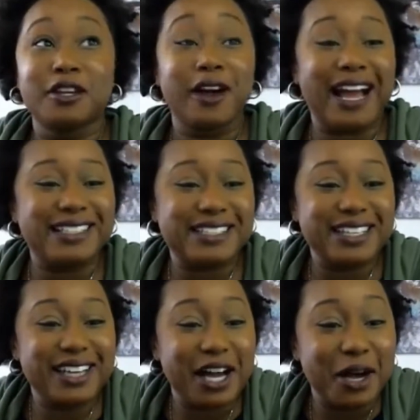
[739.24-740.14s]
I
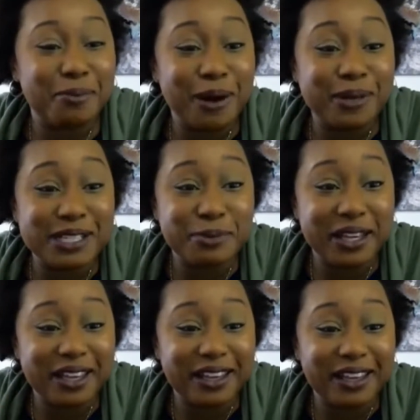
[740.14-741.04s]
did a public
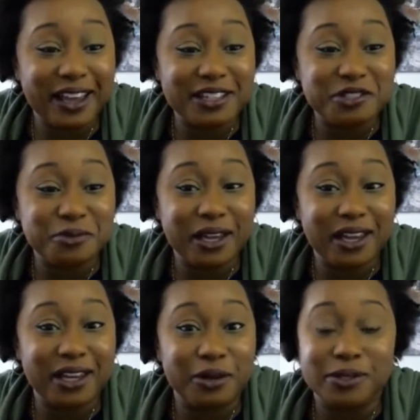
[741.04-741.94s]
speaking engagement
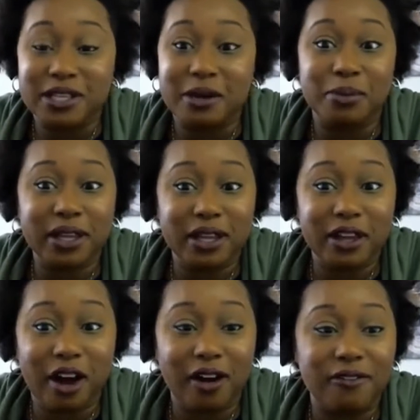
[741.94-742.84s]
and it was completely
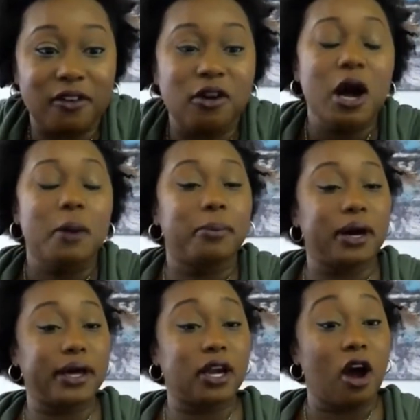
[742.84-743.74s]
awful.
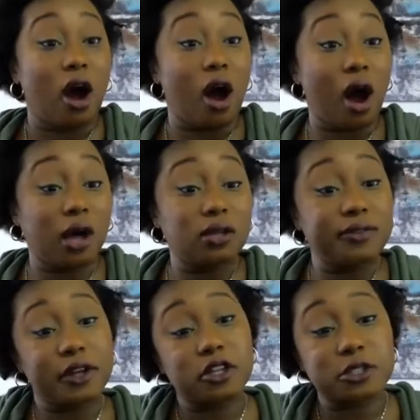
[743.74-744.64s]
But all of
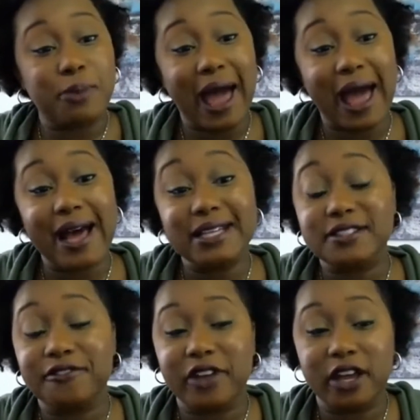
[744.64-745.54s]
those past
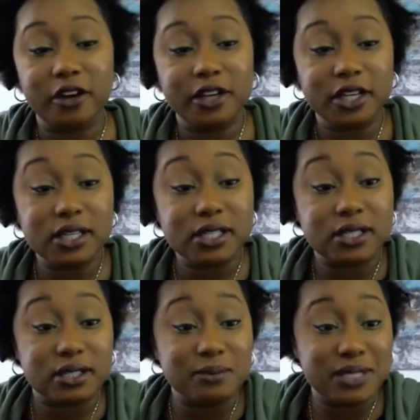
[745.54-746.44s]
failures
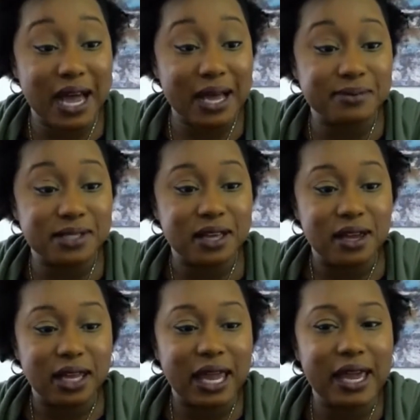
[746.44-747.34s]
sometimes
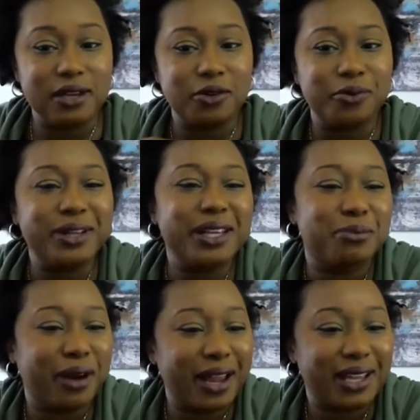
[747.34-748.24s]
can really
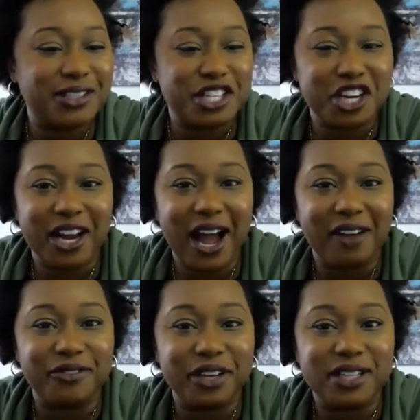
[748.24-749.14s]
break into your
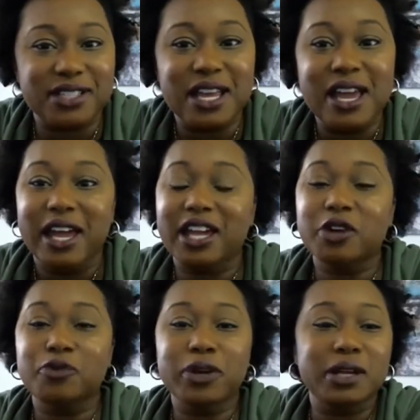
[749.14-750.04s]
confidence. It
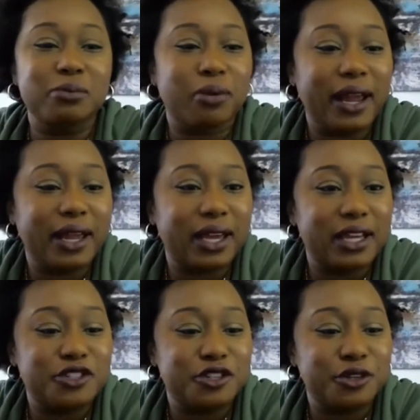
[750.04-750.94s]
can really break
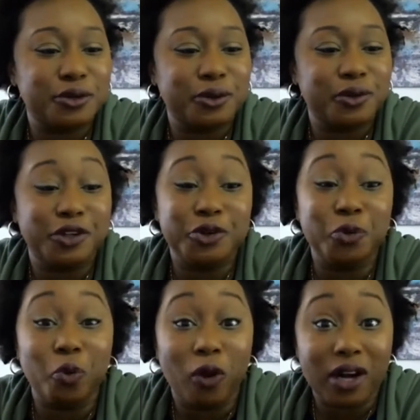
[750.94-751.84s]
into you
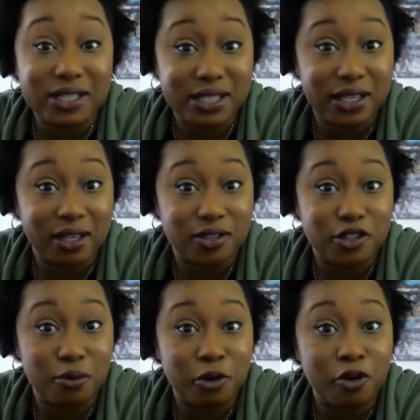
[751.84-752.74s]
wanting
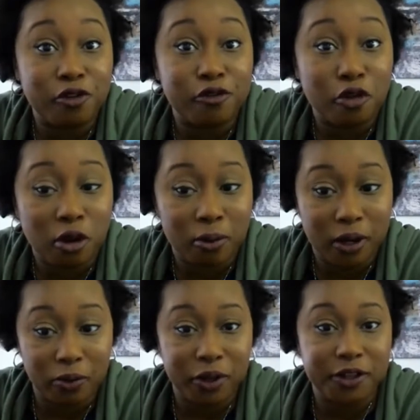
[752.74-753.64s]
to move
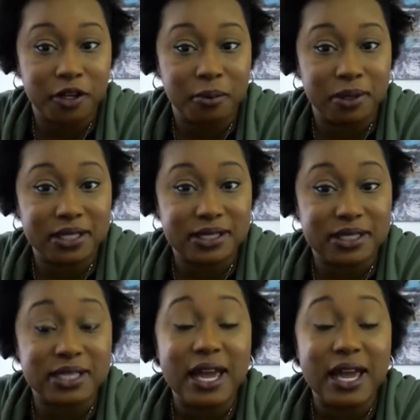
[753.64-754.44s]
forward with your business.